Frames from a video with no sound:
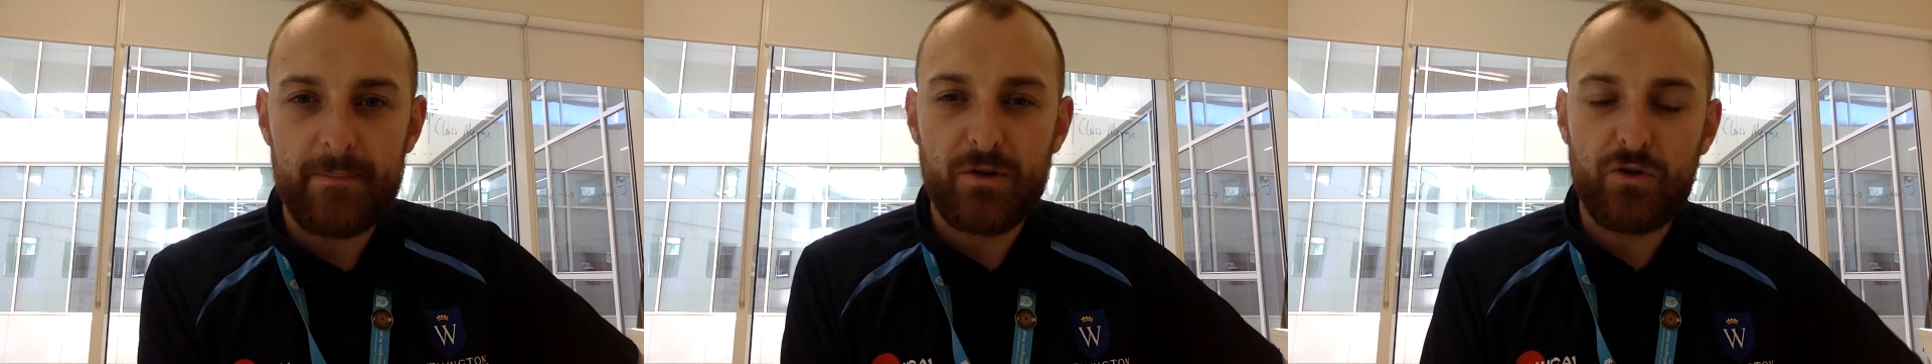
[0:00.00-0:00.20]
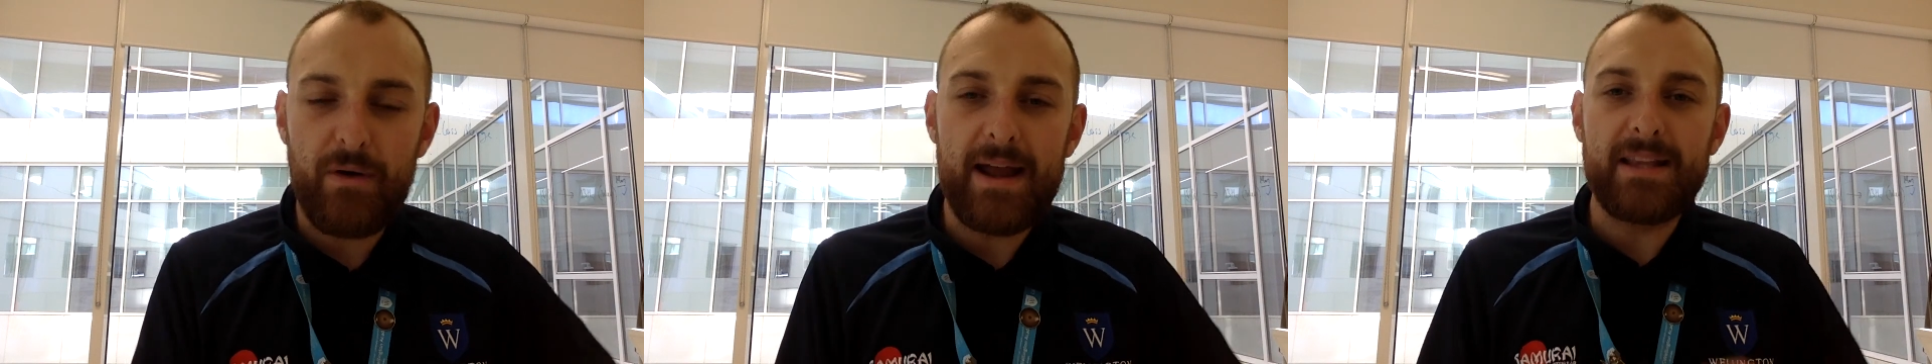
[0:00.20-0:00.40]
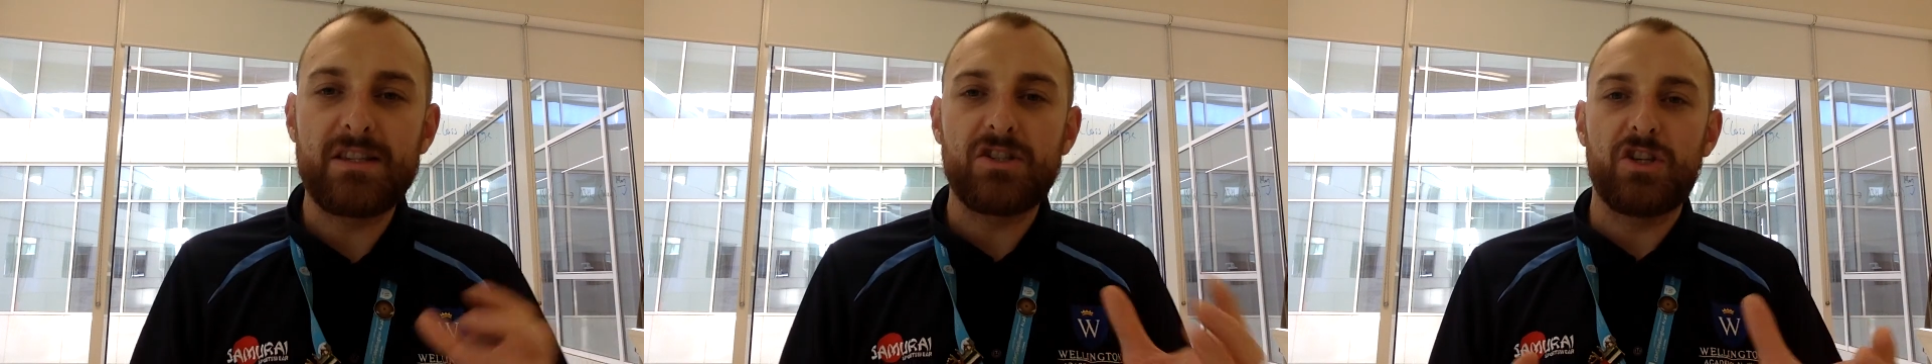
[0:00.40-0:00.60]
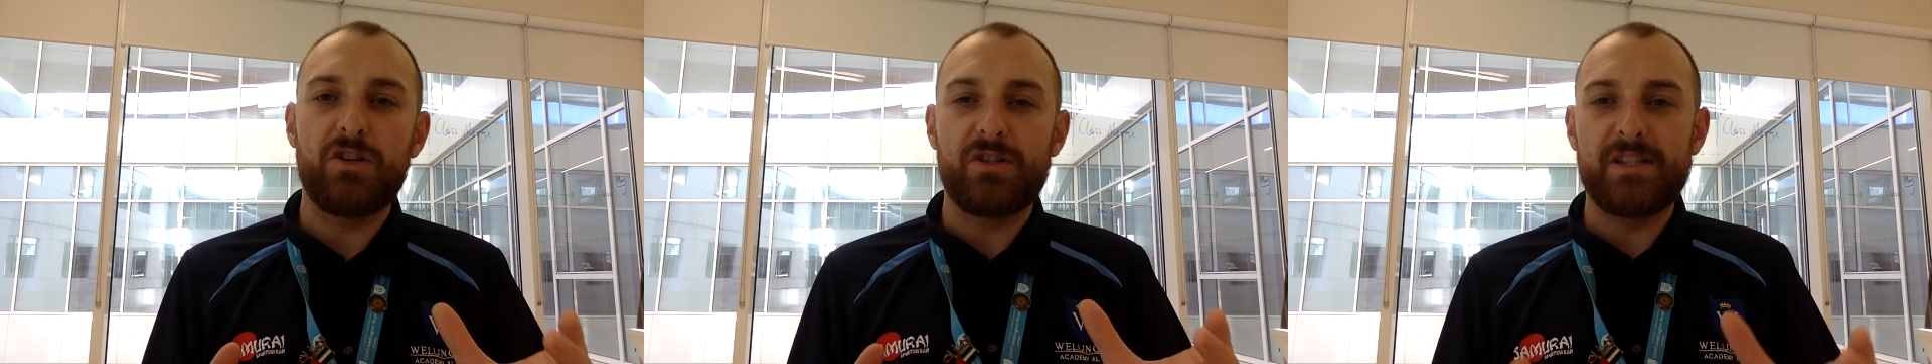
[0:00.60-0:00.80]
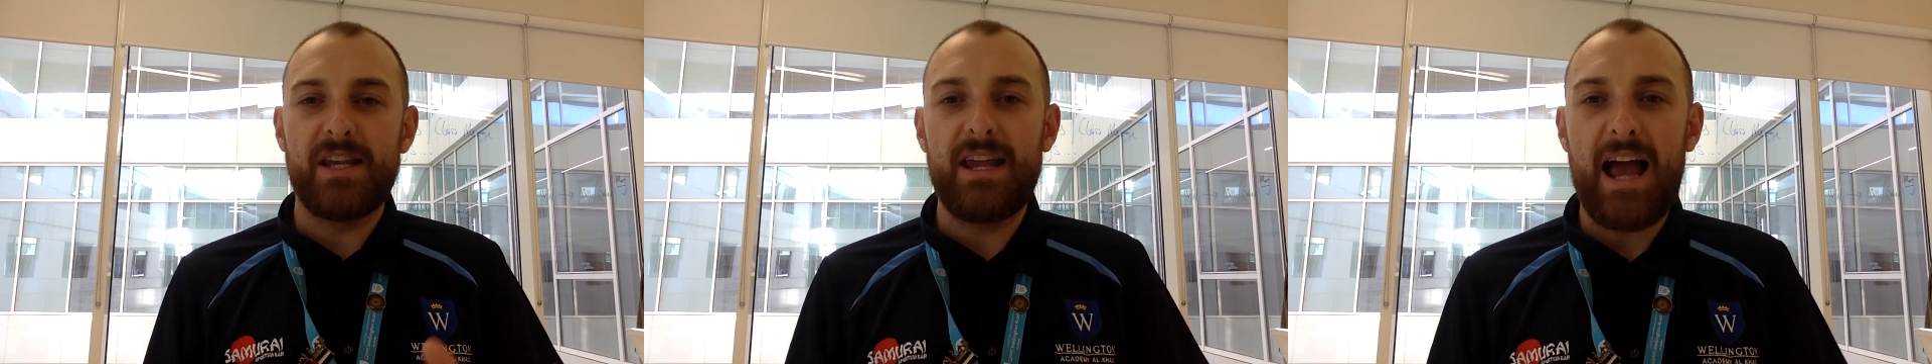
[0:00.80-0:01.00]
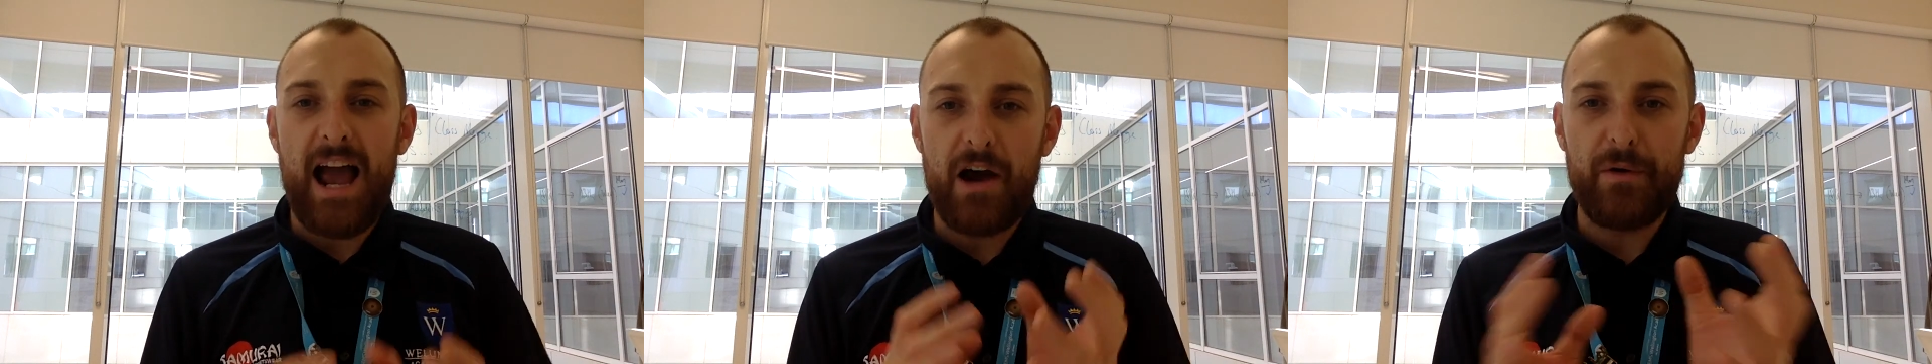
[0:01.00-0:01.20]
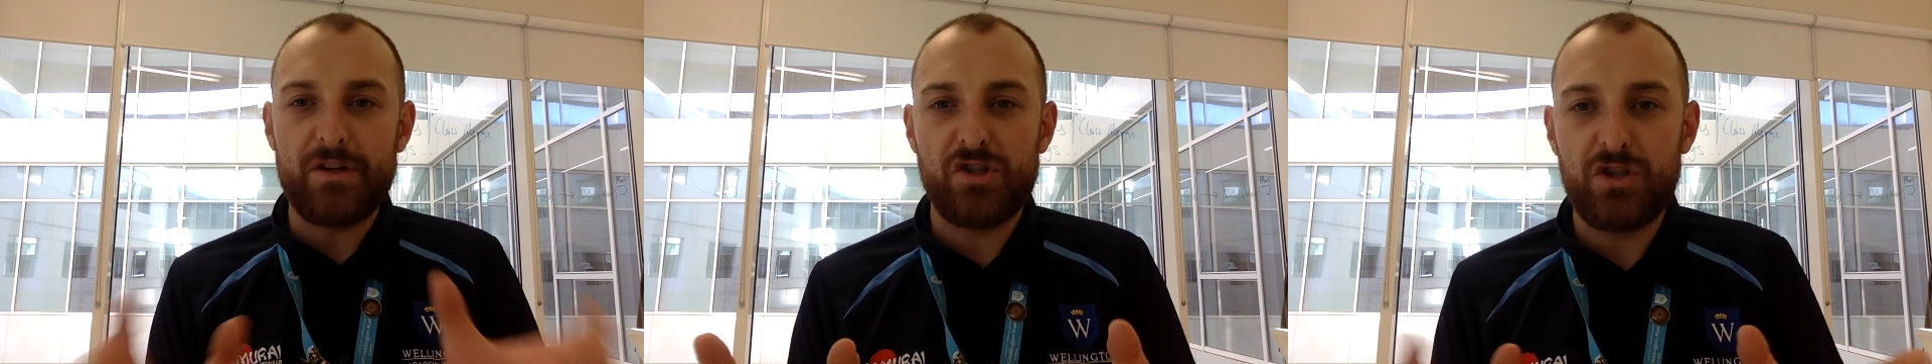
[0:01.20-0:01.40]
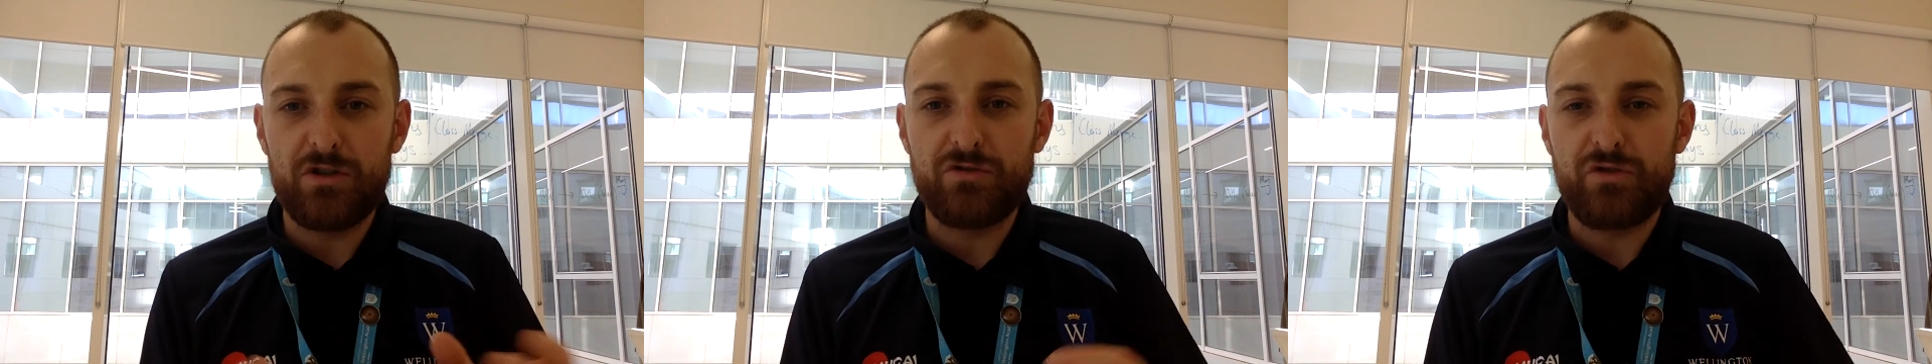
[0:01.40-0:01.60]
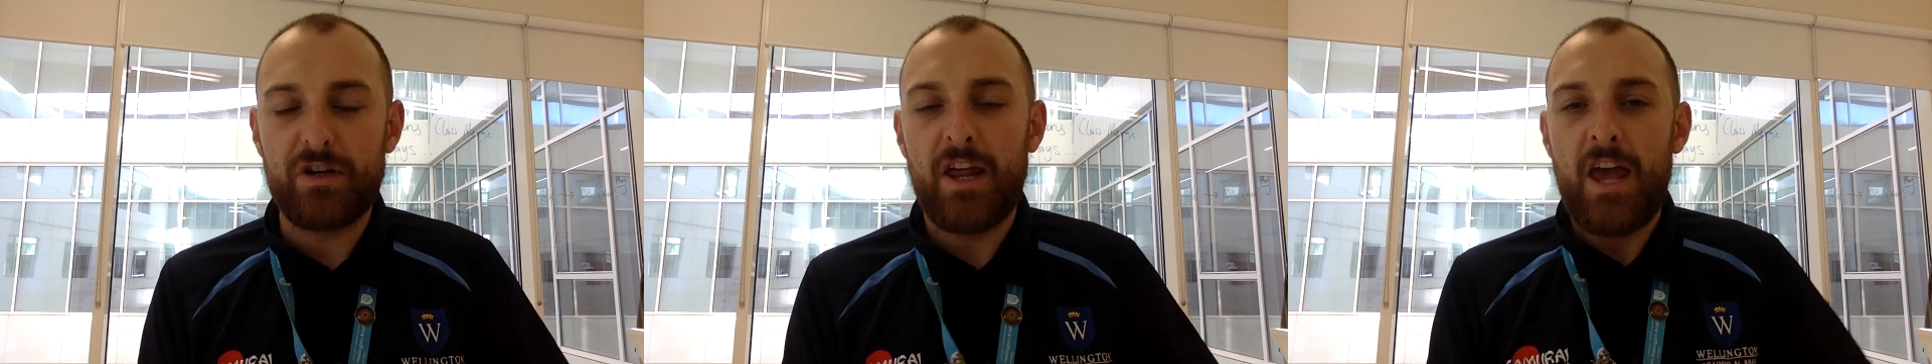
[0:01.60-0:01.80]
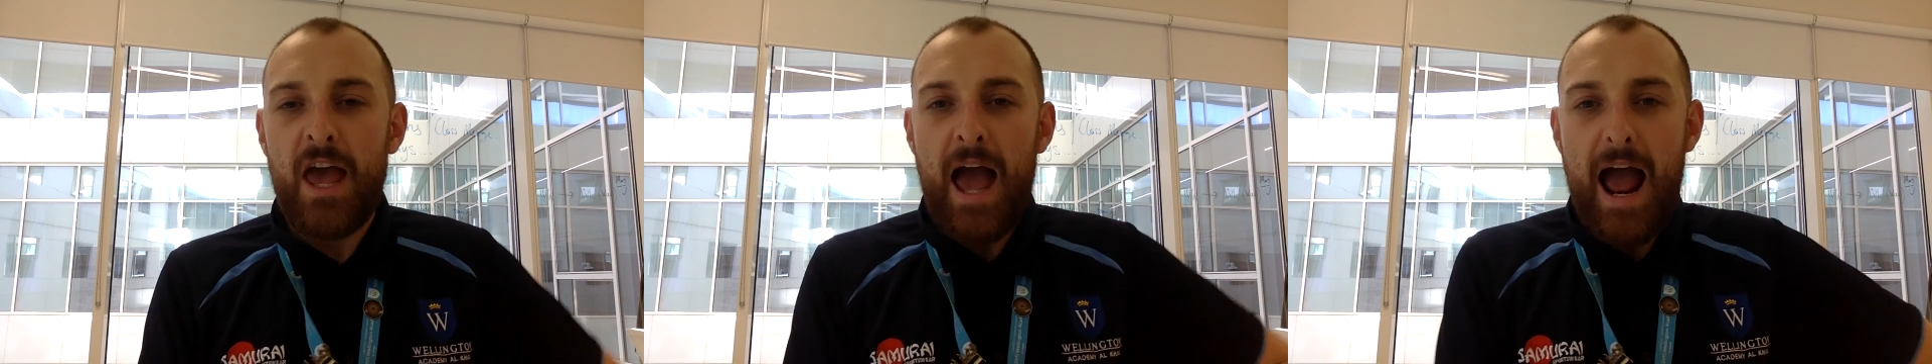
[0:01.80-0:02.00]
great to see our children